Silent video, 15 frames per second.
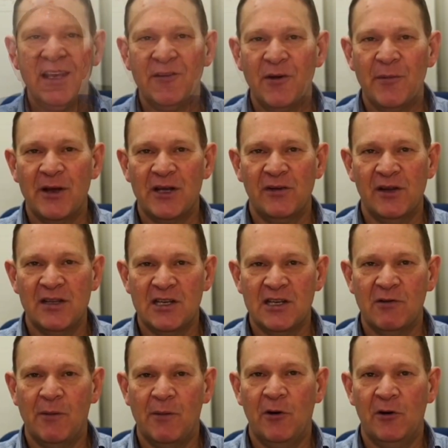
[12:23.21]
you very much for listening to
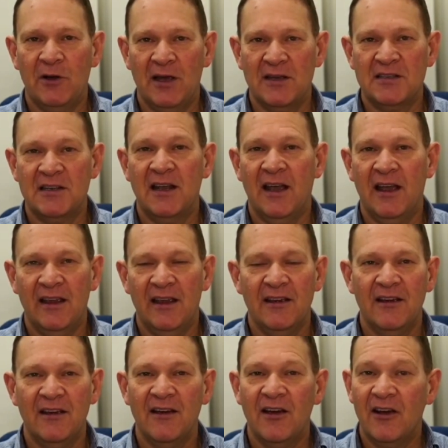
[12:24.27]
our podcast today.
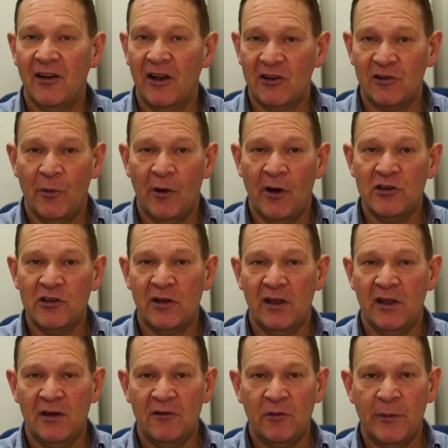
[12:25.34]
I'd like to remind you that
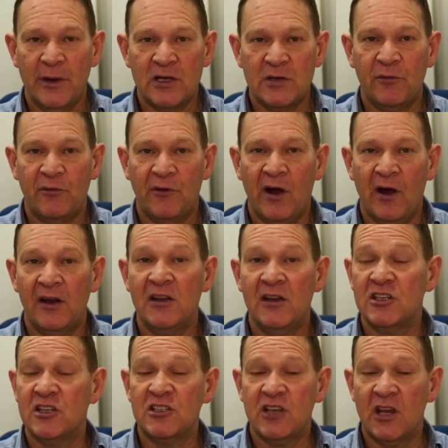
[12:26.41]
the information provided is
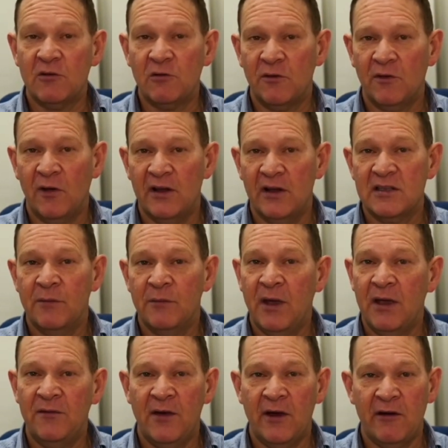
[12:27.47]
just general advice and may
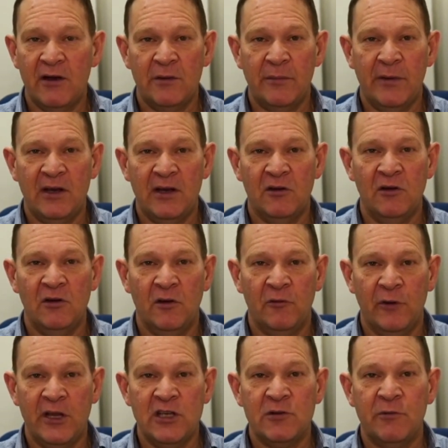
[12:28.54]
vary depending on the
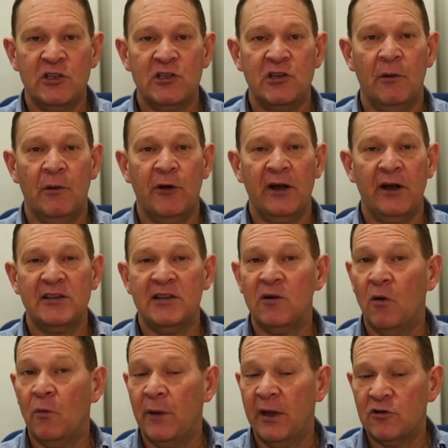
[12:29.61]
region in which you are practicing or
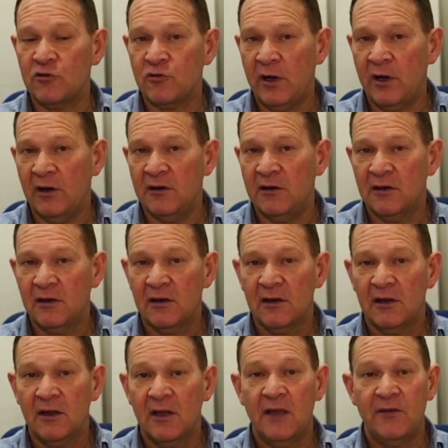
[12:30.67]
being treated.
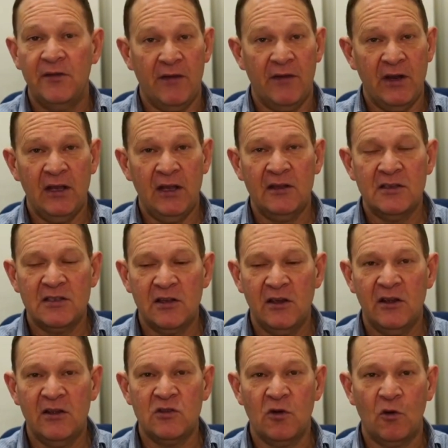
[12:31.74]
If you have any
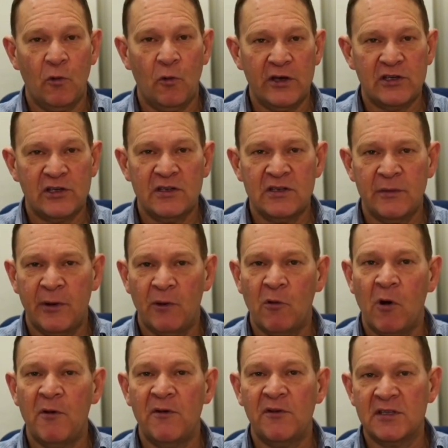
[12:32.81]
concerns or questions about what
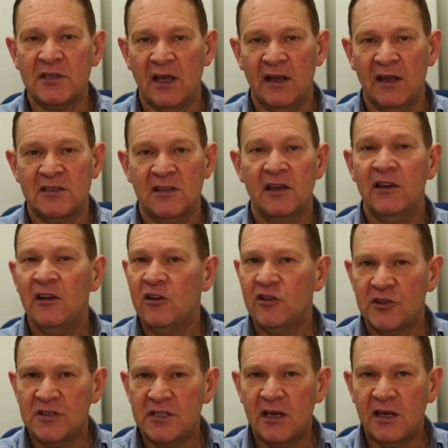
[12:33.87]
we've discussed, you
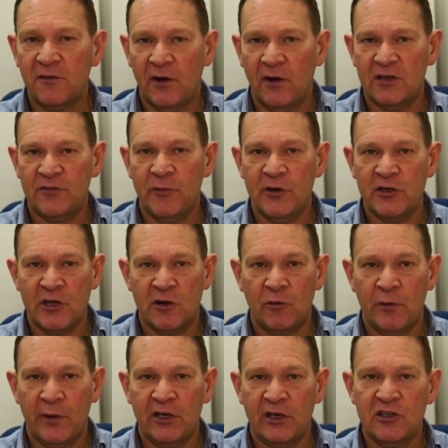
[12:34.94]
should seek advice from your general
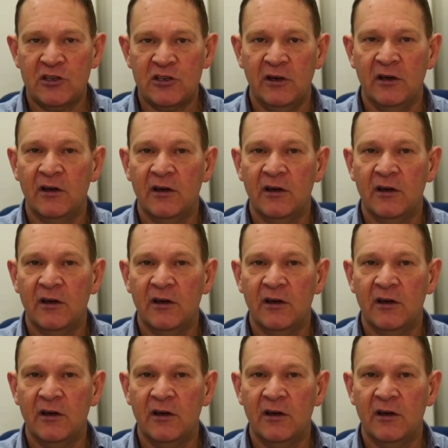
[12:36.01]
practitioner.